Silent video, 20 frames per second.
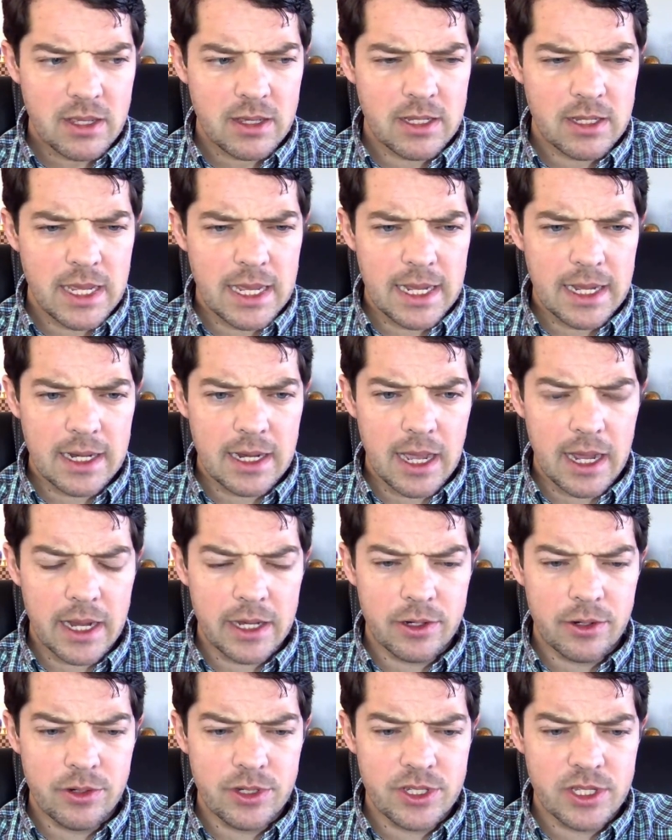And I
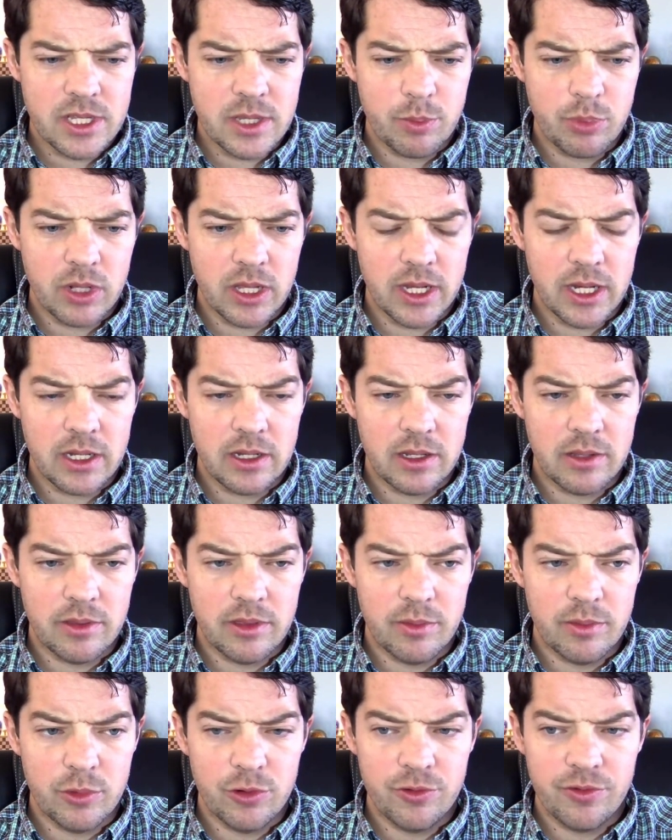noticed he played
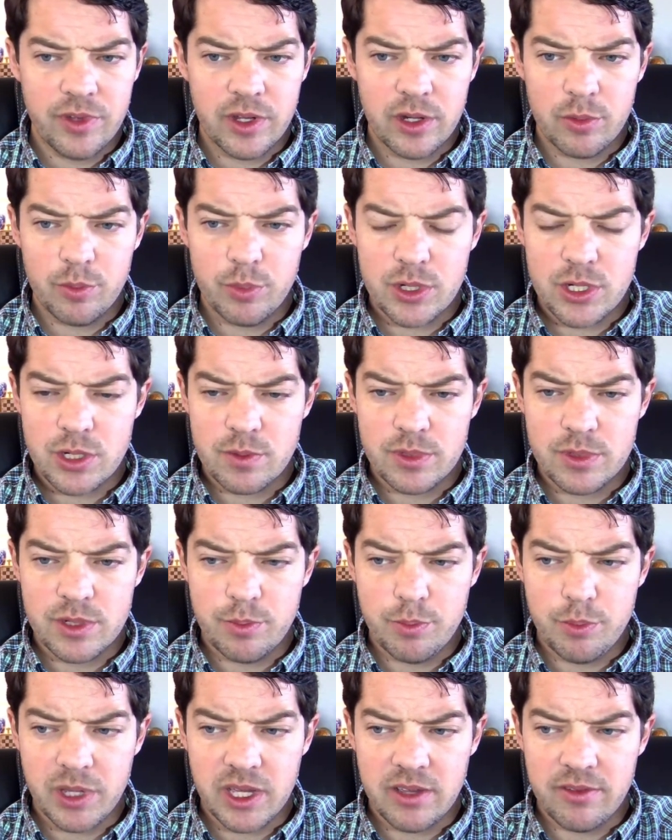the move here, bishop to
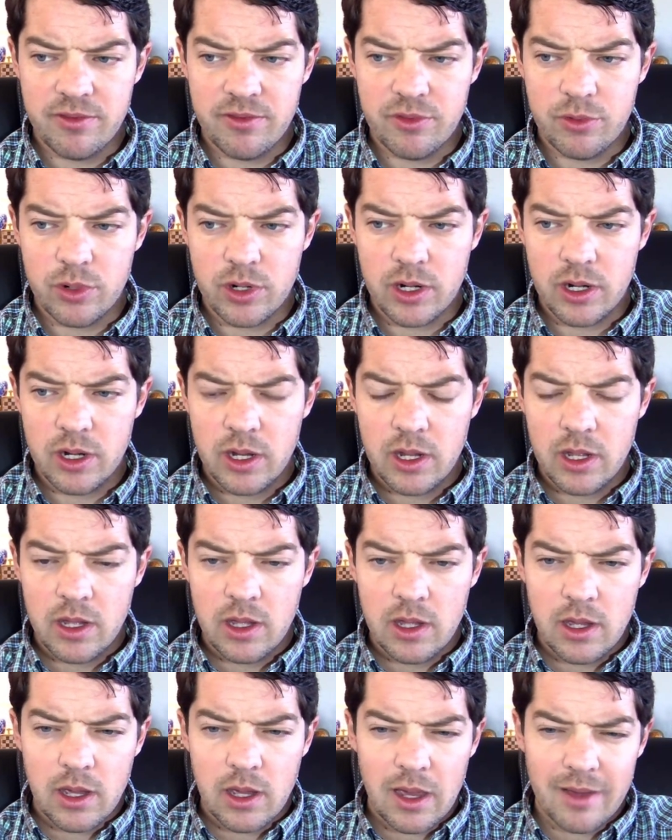b4.
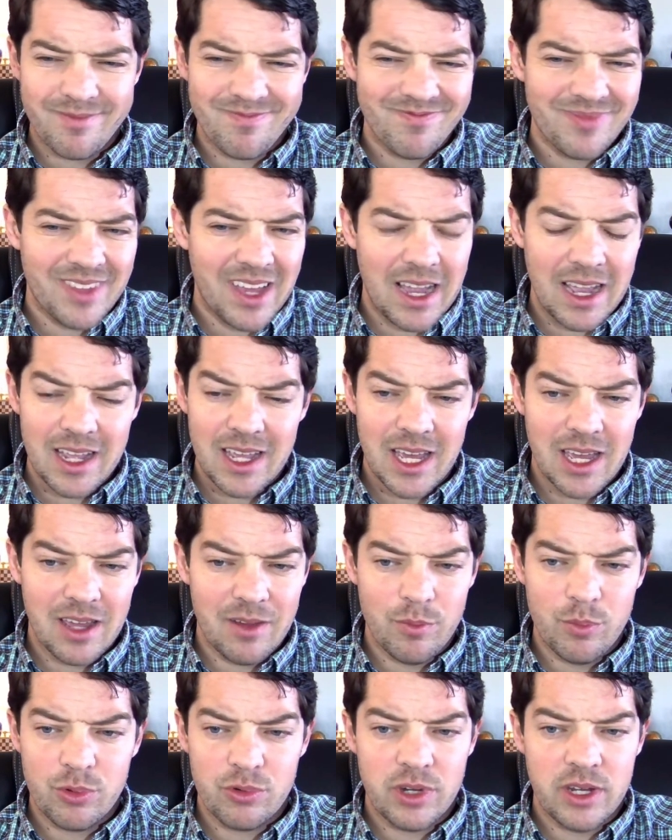I
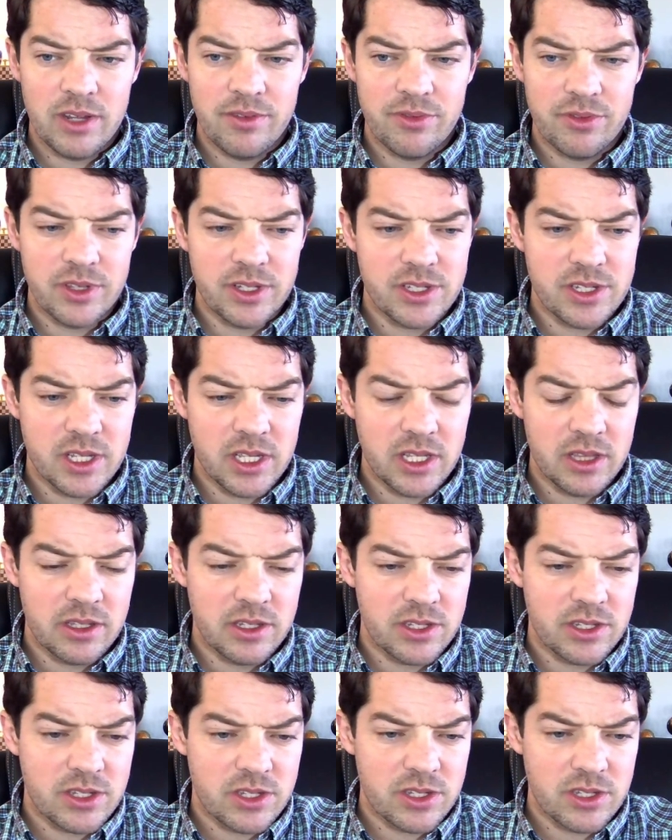had briefly seen
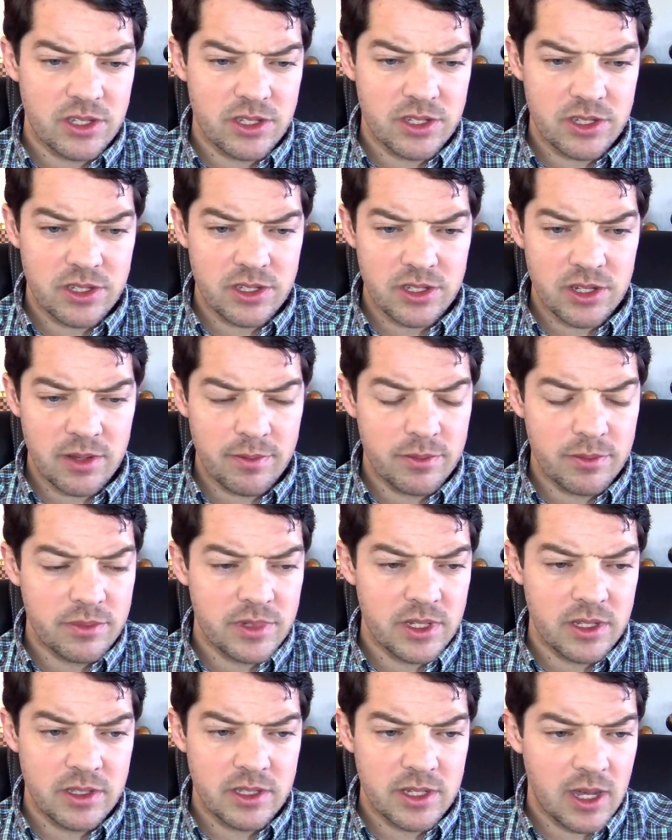this
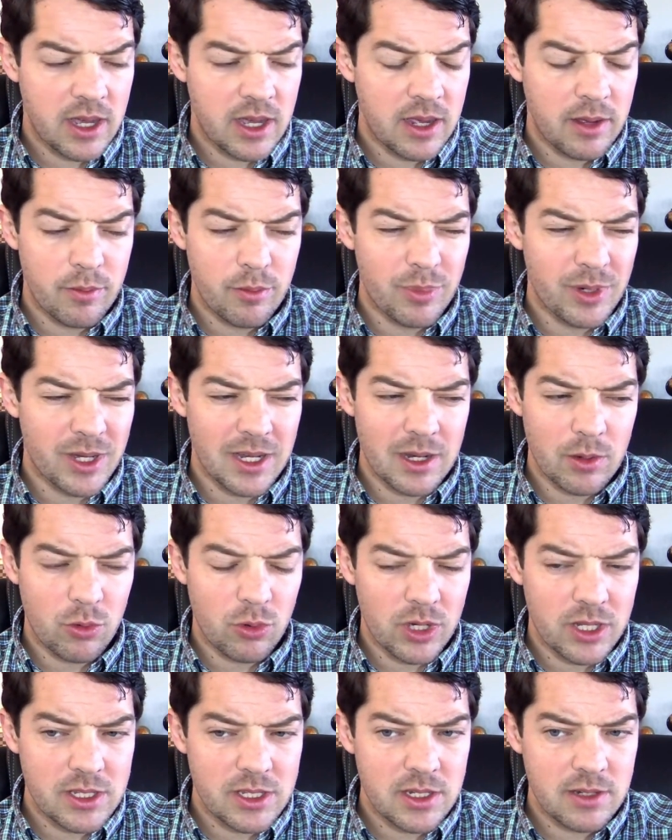sometime, but
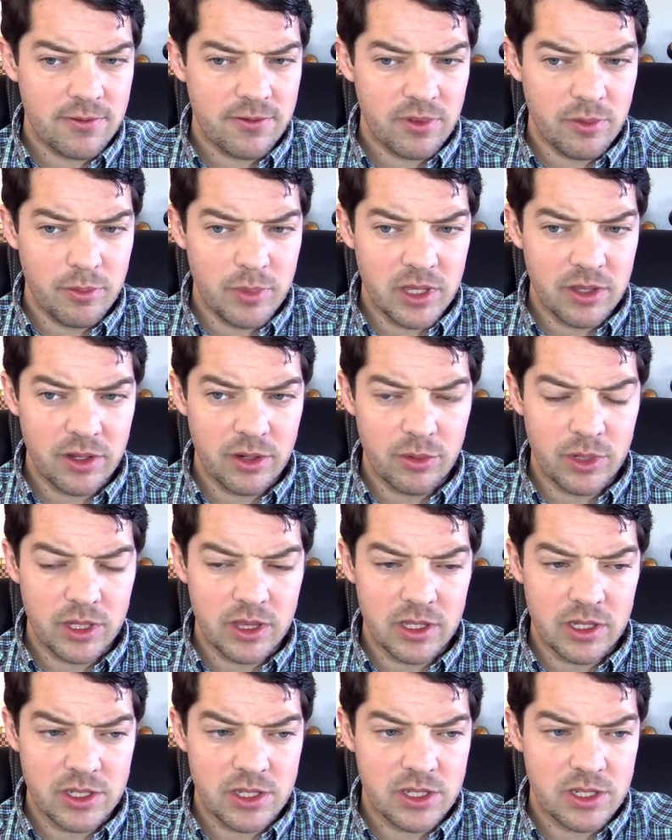wasn't familiar with
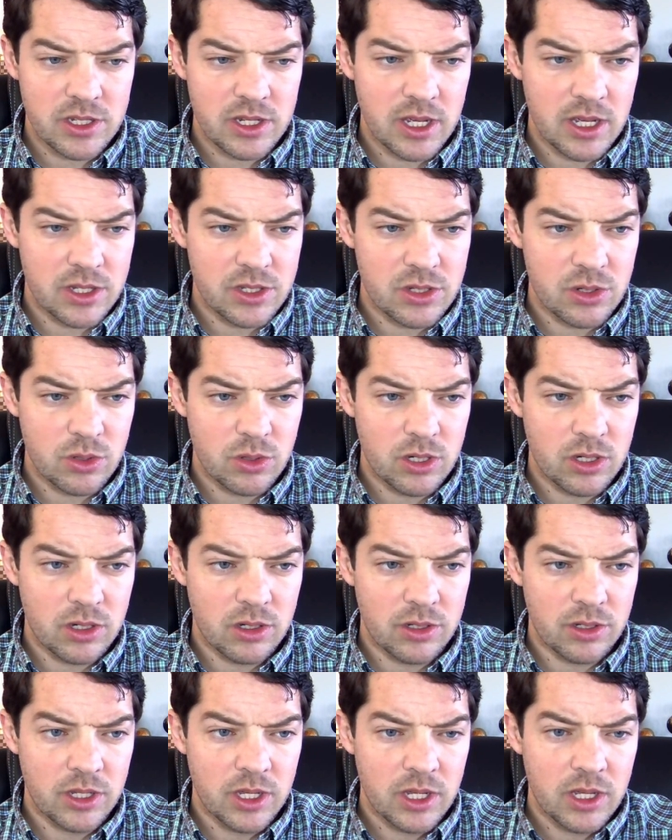this
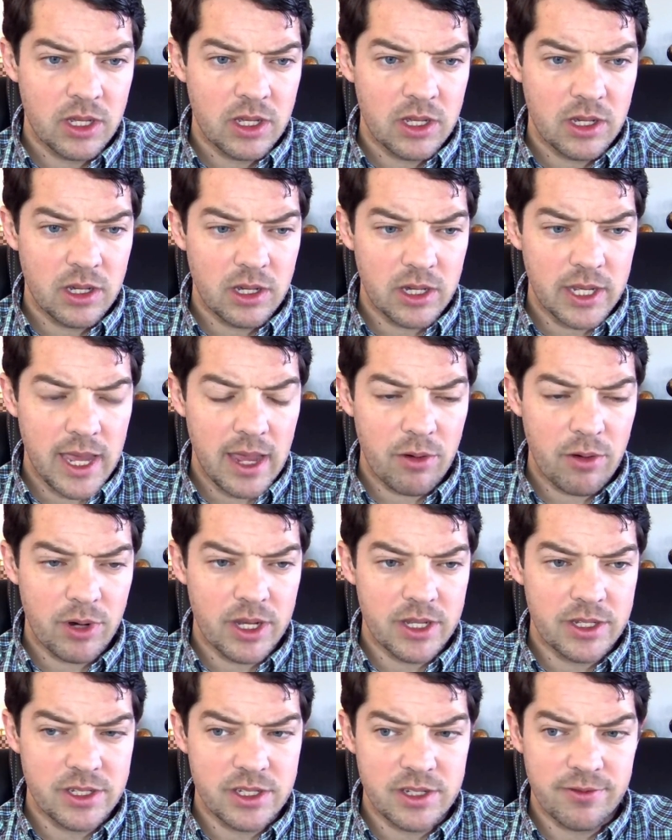so-called
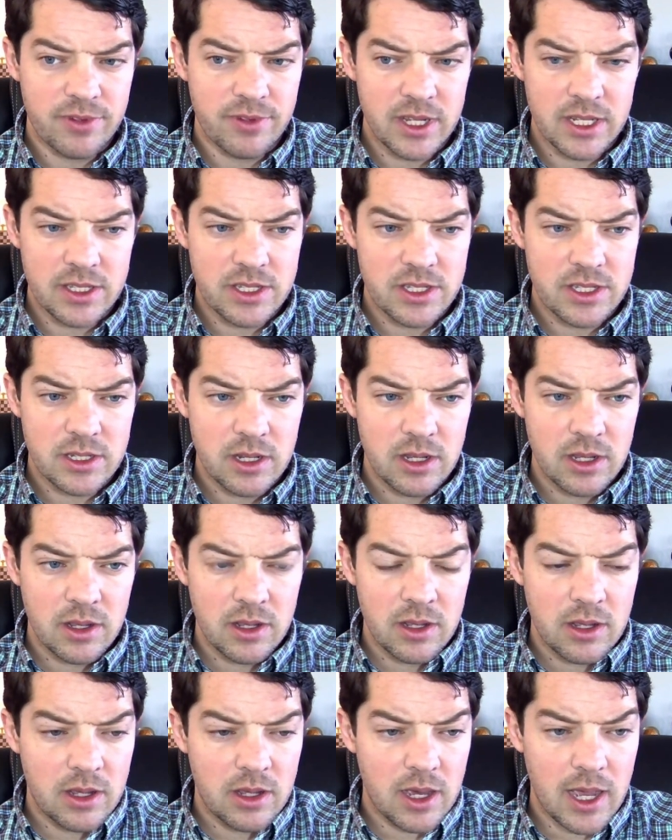Keres defense.
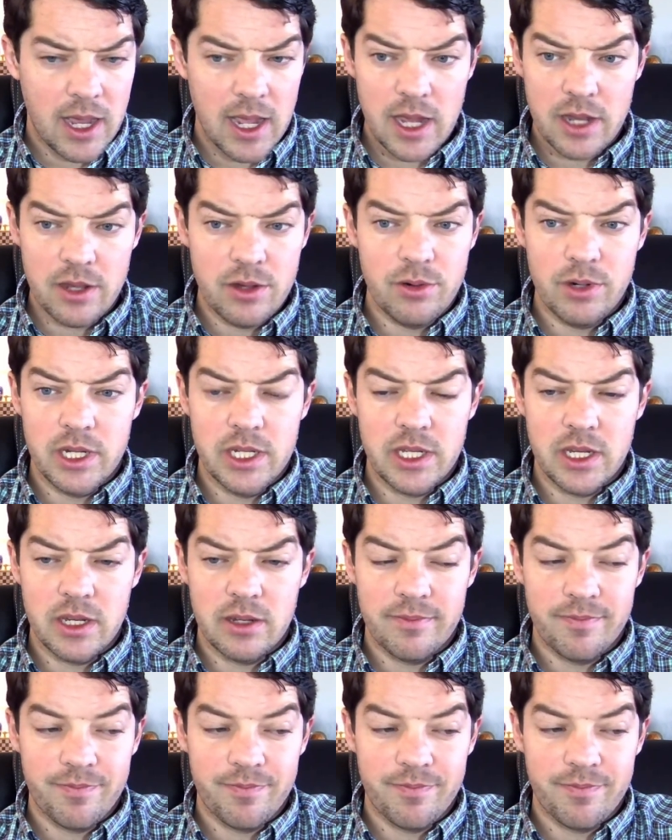I had no idea.